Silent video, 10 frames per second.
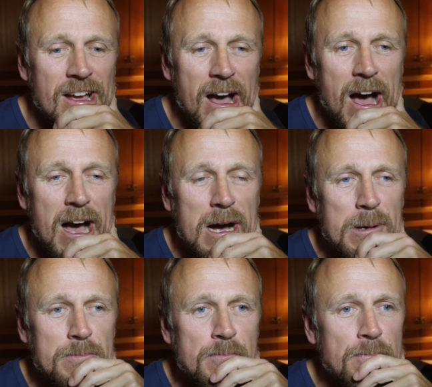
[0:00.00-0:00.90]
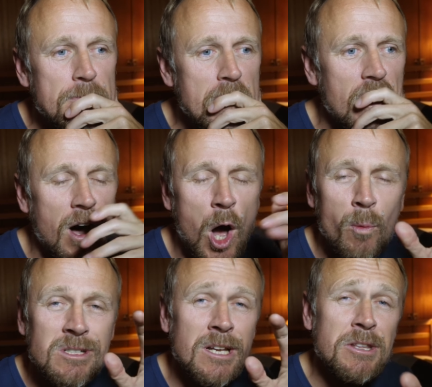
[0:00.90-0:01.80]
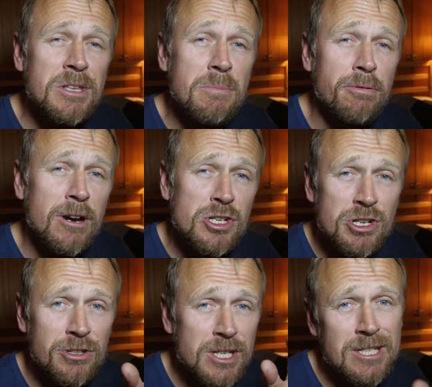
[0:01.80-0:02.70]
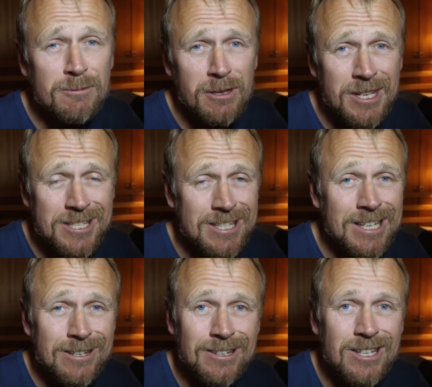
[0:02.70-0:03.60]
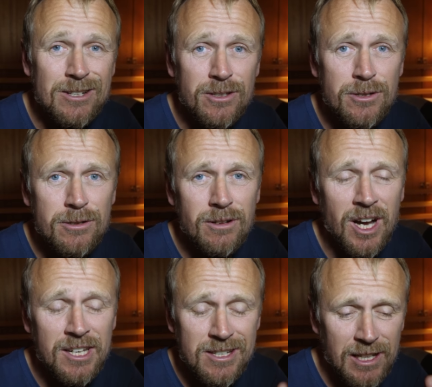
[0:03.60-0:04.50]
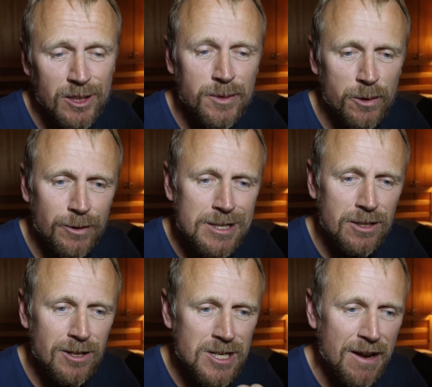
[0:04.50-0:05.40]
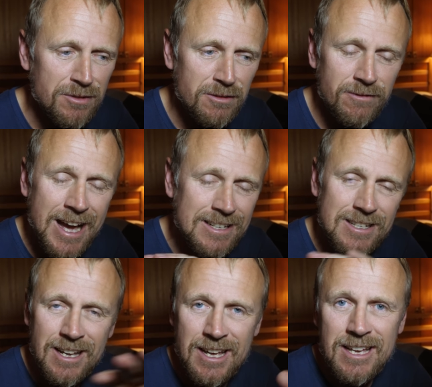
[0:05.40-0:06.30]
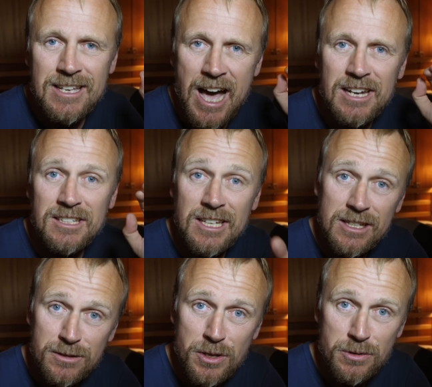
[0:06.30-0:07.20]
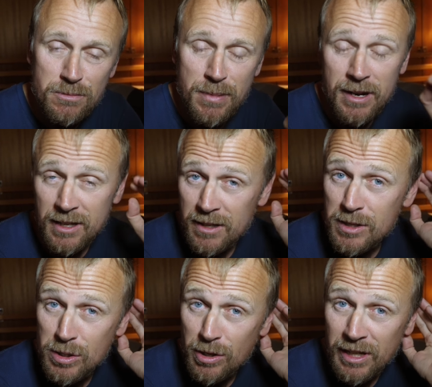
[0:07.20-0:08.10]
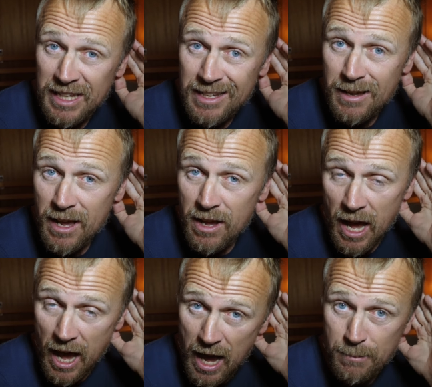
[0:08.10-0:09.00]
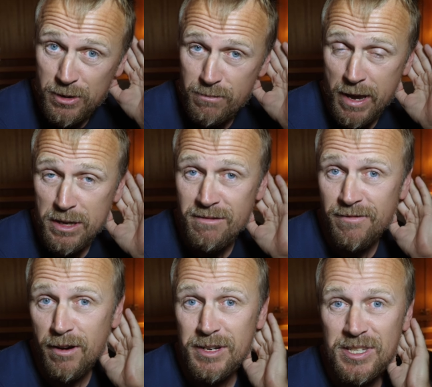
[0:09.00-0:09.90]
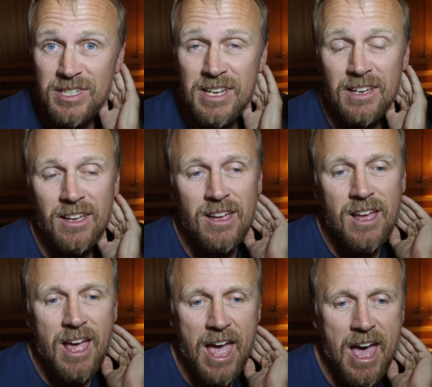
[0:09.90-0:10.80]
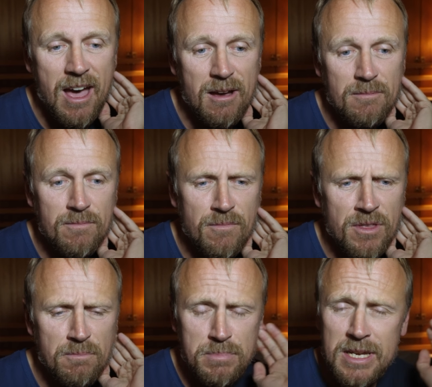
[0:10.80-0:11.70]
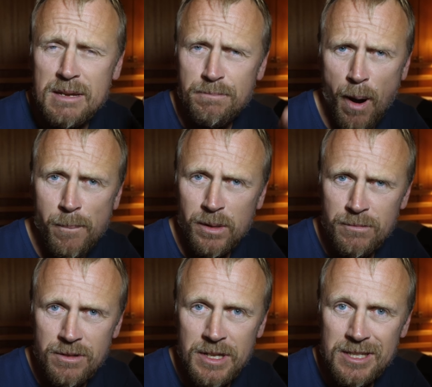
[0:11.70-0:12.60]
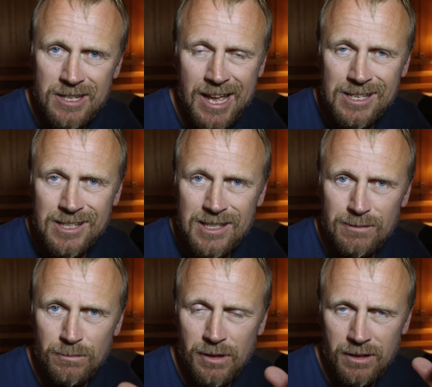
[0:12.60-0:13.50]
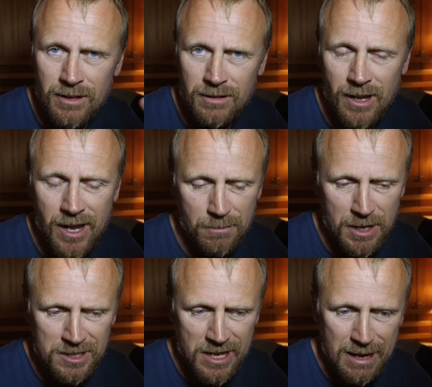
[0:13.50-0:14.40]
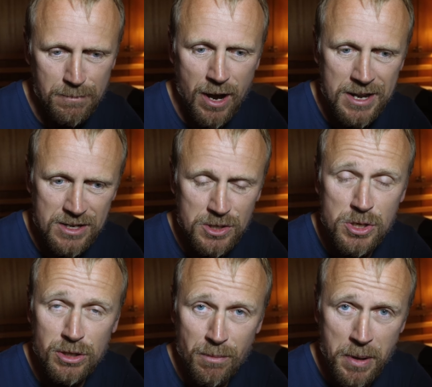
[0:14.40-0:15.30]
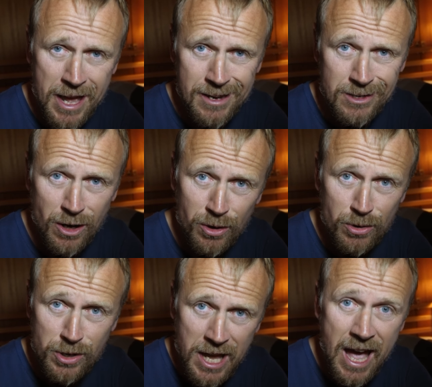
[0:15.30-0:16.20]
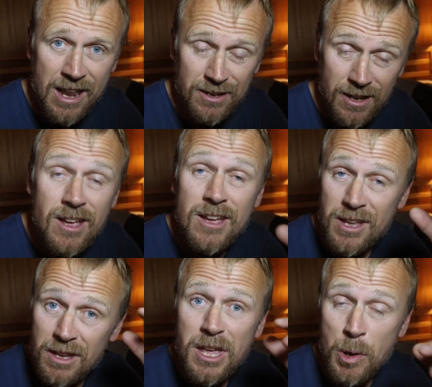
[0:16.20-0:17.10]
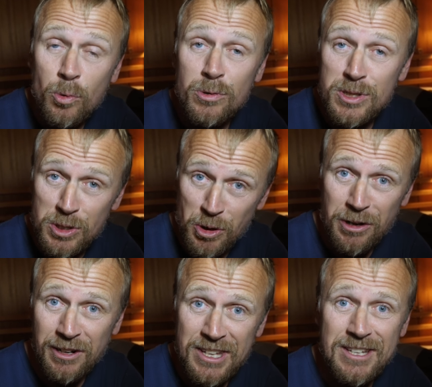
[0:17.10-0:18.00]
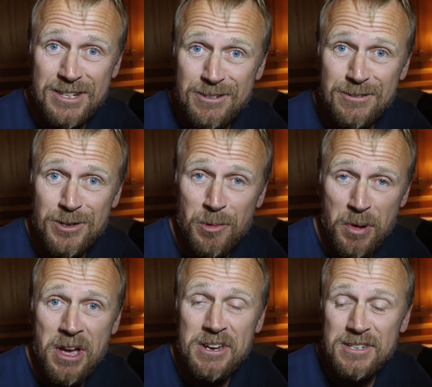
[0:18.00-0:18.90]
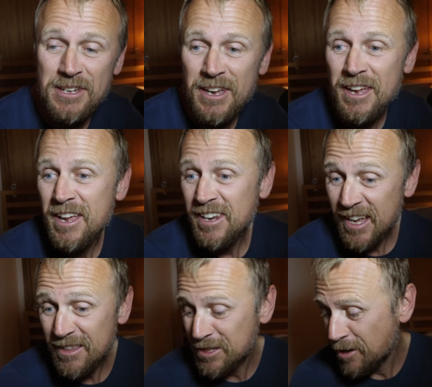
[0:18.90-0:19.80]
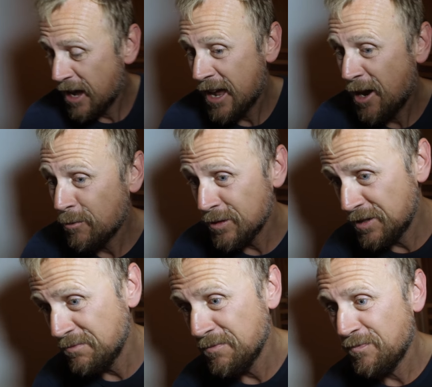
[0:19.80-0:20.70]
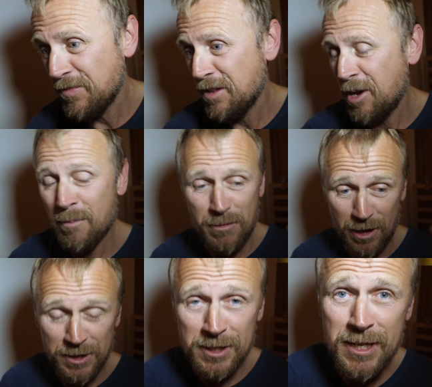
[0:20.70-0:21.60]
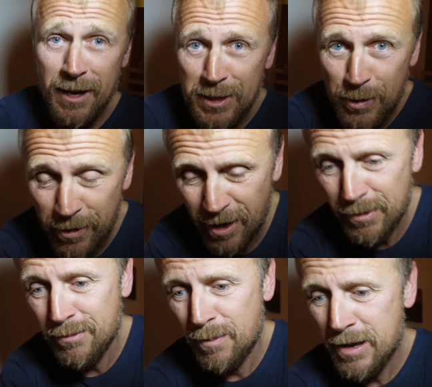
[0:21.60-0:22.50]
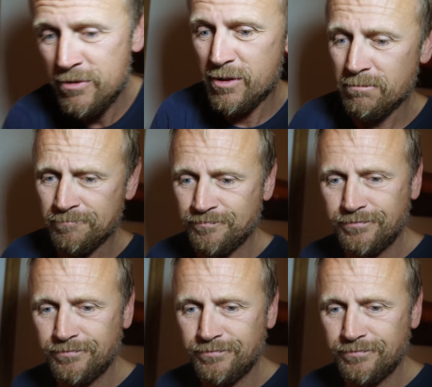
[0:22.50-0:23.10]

Um, I was under the impression this, this thing could kill you. I did a little bit of research after the fact can't kill you, but it can certainly harm you, make you very sick. Um, the big problem with these snakes is uh, um, a snake bite to your pet dog or cat. It will certainly kill your pet. Now this guy, I was, I'm, this is how I saw it. I'm in my bedroom.